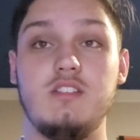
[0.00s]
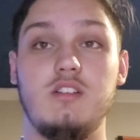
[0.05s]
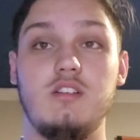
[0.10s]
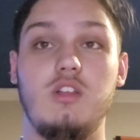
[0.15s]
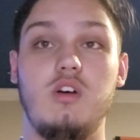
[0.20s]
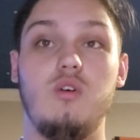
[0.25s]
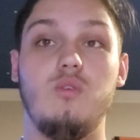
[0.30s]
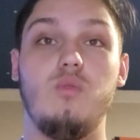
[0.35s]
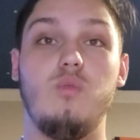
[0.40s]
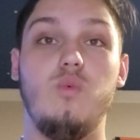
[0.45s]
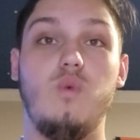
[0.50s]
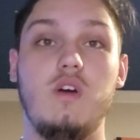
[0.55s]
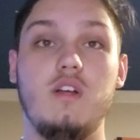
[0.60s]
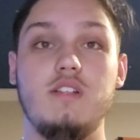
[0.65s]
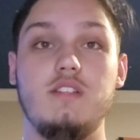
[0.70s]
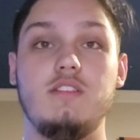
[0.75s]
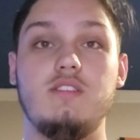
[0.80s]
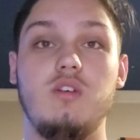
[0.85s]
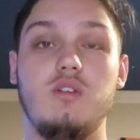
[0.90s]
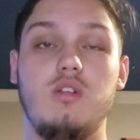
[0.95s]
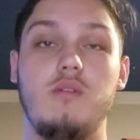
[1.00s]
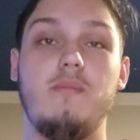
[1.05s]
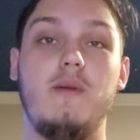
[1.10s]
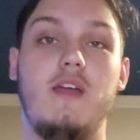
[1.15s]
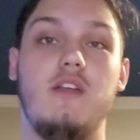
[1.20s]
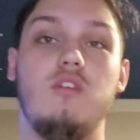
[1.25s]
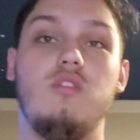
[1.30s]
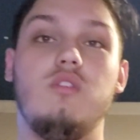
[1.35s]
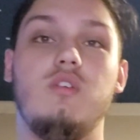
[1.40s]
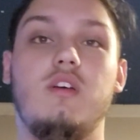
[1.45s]
alone, one solar
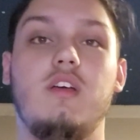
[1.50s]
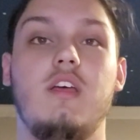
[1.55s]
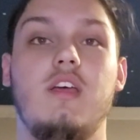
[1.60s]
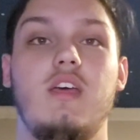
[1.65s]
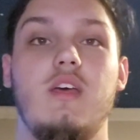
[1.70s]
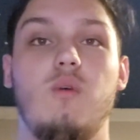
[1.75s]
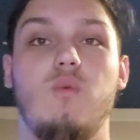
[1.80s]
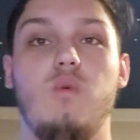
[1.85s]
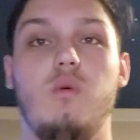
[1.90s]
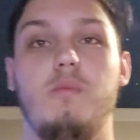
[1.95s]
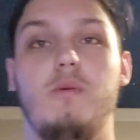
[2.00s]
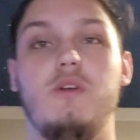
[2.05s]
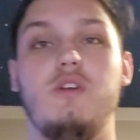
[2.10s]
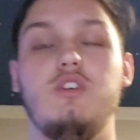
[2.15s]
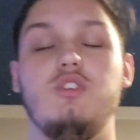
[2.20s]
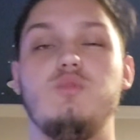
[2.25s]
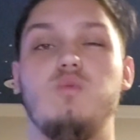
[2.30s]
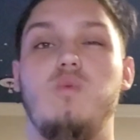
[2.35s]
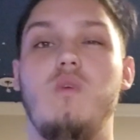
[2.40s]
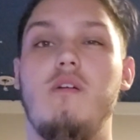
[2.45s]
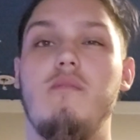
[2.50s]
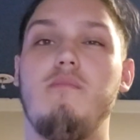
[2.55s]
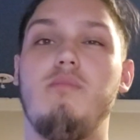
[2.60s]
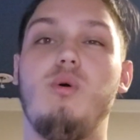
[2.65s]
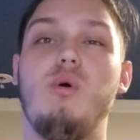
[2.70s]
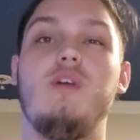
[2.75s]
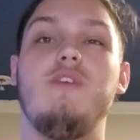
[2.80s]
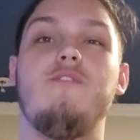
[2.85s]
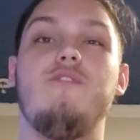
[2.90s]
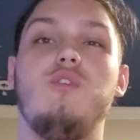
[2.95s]
panel will produce
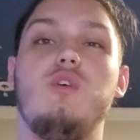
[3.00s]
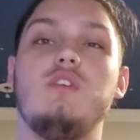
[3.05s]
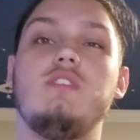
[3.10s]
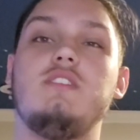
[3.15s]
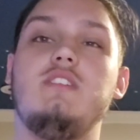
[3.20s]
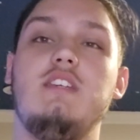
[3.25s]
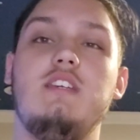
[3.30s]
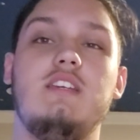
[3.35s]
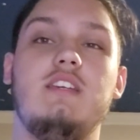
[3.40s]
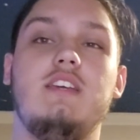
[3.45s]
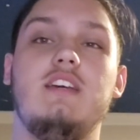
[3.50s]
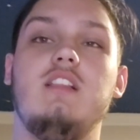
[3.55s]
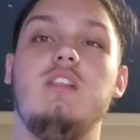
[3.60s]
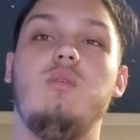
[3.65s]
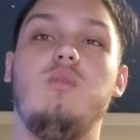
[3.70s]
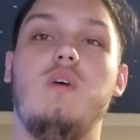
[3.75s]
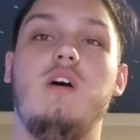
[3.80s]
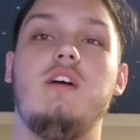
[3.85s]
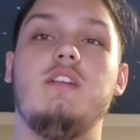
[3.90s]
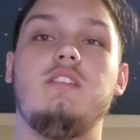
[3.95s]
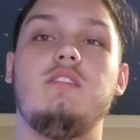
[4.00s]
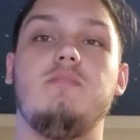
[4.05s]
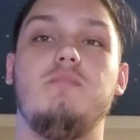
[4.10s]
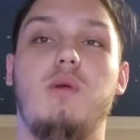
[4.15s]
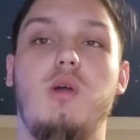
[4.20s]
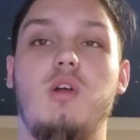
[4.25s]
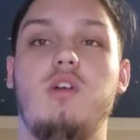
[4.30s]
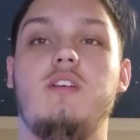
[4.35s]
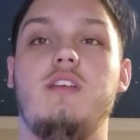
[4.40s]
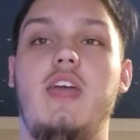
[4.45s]
1.14 kilowatts
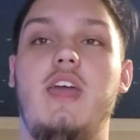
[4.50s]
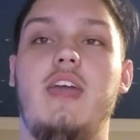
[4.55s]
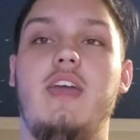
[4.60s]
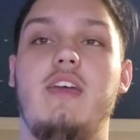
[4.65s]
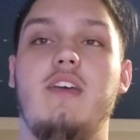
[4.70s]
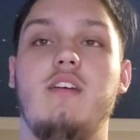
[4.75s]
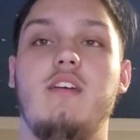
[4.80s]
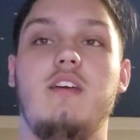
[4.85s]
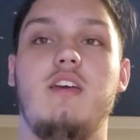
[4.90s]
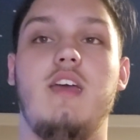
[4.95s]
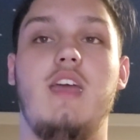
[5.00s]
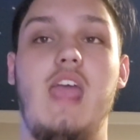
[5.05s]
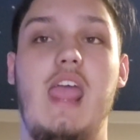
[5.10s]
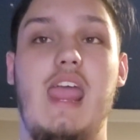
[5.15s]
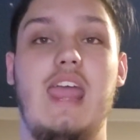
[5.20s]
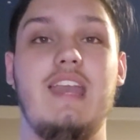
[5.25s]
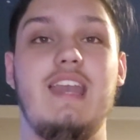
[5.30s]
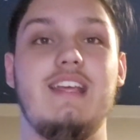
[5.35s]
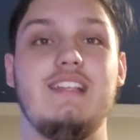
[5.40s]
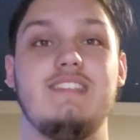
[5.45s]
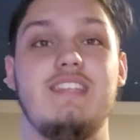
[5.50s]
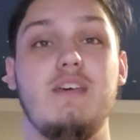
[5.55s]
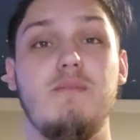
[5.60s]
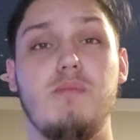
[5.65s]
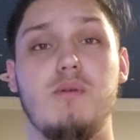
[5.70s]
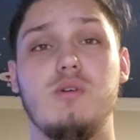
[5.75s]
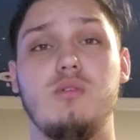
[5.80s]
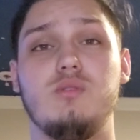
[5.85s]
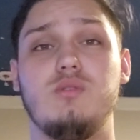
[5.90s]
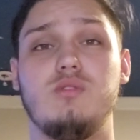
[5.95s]
per day. In a
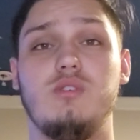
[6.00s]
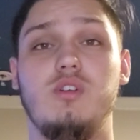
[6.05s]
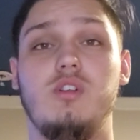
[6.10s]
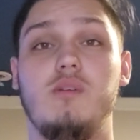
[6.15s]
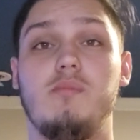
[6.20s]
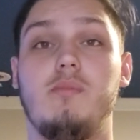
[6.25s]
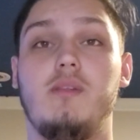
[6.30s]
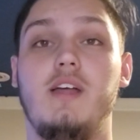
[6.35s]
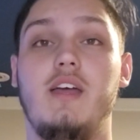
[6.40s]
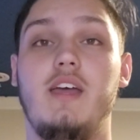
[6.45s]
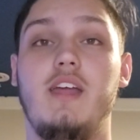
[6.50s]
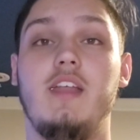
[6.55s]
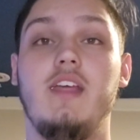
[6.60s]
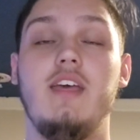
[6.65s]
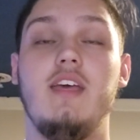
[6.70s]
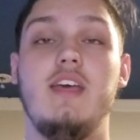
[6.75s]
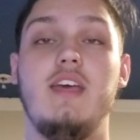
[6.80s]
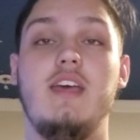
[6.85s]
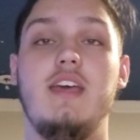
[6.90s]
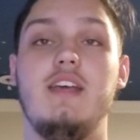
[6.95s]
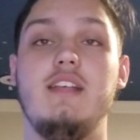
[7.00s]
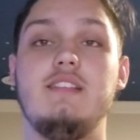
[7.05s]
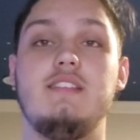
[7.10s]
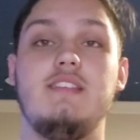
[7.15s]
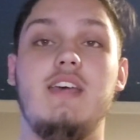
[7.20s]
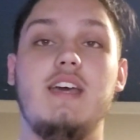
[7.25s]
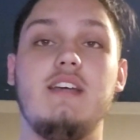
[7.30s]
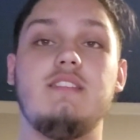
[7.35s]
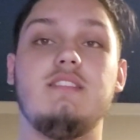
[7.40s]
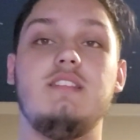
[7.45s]
typical solar plant in
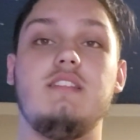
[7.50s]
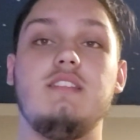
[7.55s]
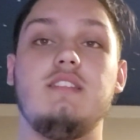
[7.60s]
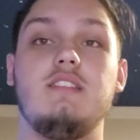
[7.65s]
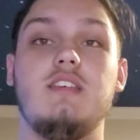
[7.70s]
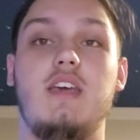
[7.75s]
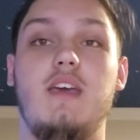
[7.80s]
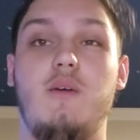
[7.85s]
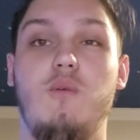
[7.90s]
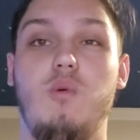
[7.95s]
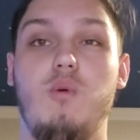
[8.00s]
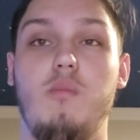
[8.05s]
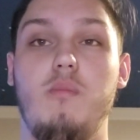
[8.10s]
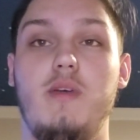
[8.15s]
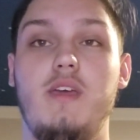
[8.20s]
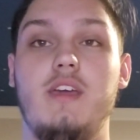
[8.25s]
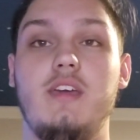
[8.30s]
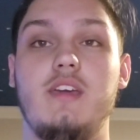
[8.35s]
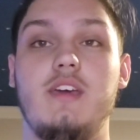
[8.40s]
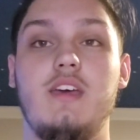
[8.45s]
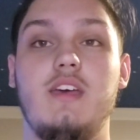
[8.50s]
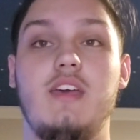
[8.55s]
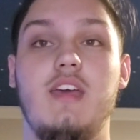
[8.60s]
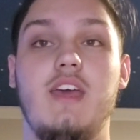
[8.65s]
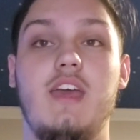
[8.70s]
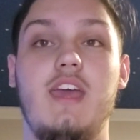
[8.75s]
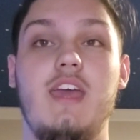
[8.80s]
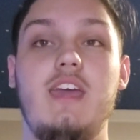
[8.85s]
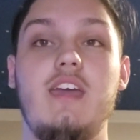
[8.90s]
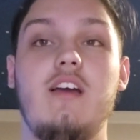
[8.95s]
Texas, it will make
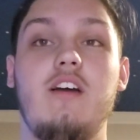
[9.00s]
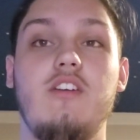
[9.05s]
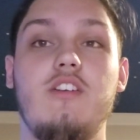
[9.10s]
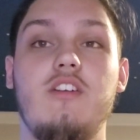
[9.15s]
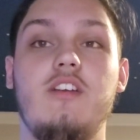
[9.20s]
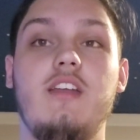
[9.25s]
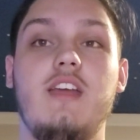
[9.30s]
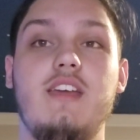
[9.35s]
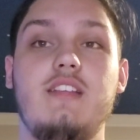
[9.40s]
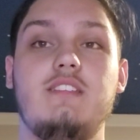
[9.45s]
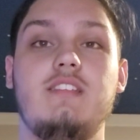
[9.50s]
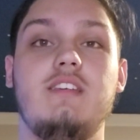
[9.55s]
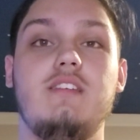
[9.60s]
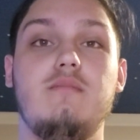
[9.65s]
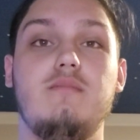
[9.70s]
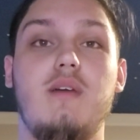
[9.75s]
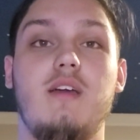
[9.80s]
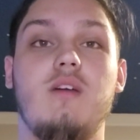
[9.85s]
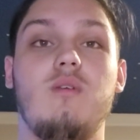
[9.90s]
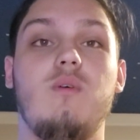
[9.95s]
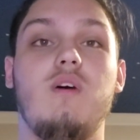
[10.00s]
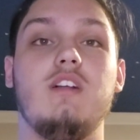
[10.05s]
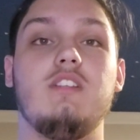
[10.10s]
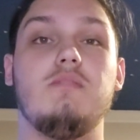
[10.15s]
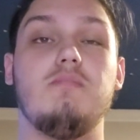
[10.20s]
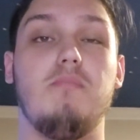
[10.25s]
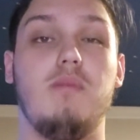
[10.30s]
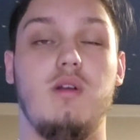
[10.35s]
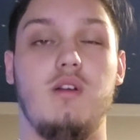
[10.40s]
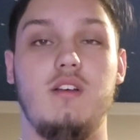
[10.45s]
818 megawatts
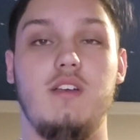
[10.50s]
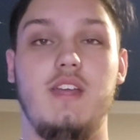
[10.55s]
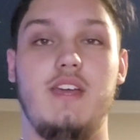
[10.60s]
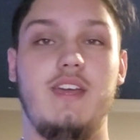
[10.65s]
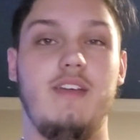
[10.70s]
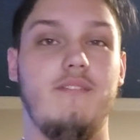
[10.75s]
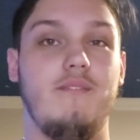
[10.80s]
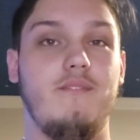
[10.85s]
per day.